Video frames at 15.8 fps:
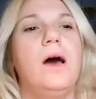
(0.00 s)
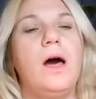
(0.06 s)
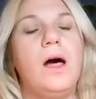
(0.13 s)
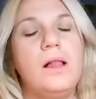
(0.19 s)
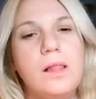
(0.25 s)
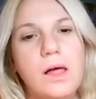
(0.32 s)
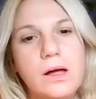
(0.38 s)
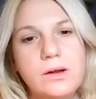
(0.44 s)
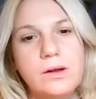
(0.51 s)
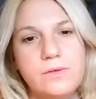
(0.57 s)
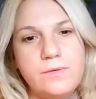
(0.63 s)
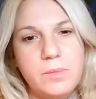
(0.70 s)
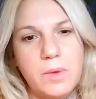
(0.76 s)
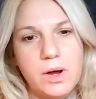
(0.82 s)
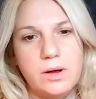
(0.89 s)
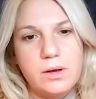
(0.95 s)
a lot of
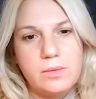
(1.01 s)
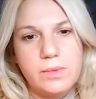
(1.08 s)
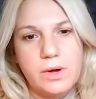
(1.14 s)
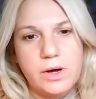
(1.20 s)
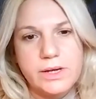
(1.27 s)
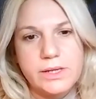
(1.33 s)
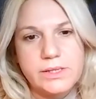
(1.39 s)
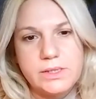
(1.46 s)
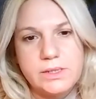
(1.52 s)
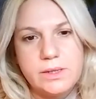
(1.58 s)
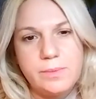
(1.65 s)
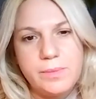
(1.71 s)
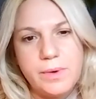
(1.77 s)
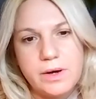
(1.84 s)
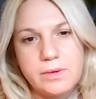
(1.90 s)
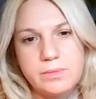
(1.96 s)
marketing
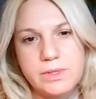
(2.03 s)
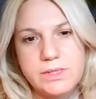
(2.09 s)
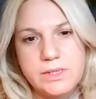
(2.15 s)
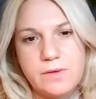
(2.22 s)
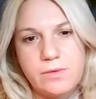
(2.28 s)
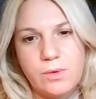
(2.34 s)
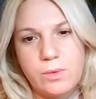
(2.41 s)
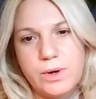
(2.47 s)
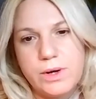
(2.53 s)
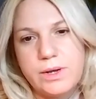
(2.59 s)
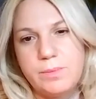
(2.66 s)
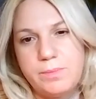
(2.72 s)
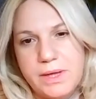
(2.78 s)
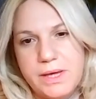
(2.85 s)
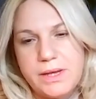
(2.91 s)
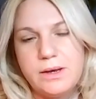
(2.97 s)
departments have already
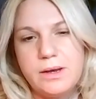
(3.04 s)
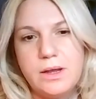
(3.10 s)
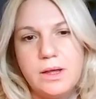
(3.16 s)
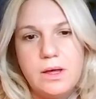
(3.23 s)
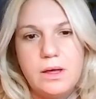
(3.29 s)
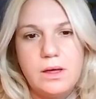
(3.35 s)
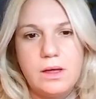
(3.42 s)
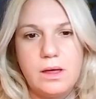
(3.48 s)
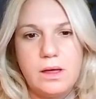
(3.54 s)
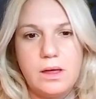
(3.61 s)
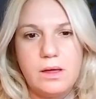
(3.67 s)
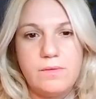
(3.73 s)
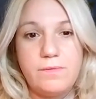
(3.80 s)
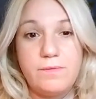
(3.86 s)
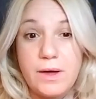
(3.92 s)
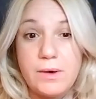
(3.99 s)
been
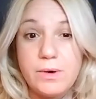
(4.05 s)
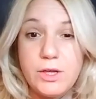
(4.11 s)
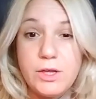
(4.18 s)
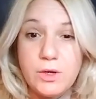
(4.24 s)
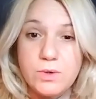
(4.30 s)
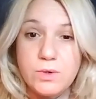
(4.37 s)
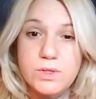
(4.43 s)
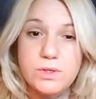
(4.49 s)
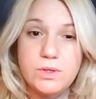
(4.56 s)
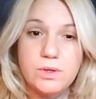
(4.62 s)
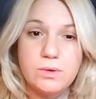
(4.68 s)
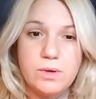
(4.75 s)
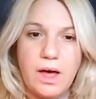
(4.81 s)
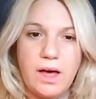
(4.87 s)
very used to